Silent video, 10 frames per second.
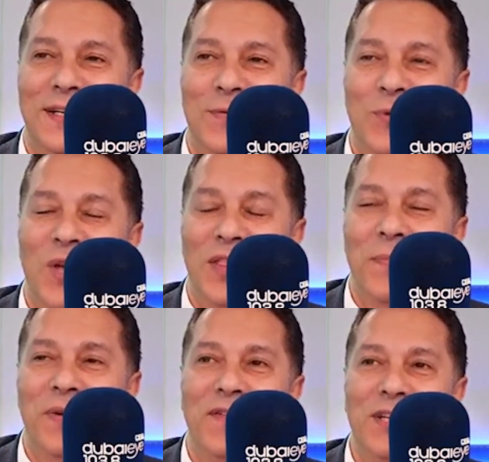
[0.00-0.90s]
we had
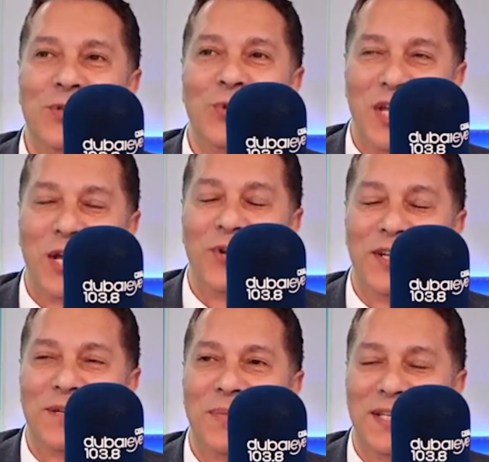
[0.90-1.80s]
the privilege to
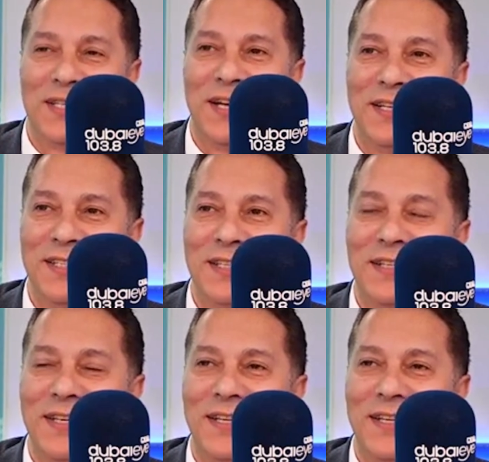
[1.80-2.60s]
inaugurate it by His Highness yesterday.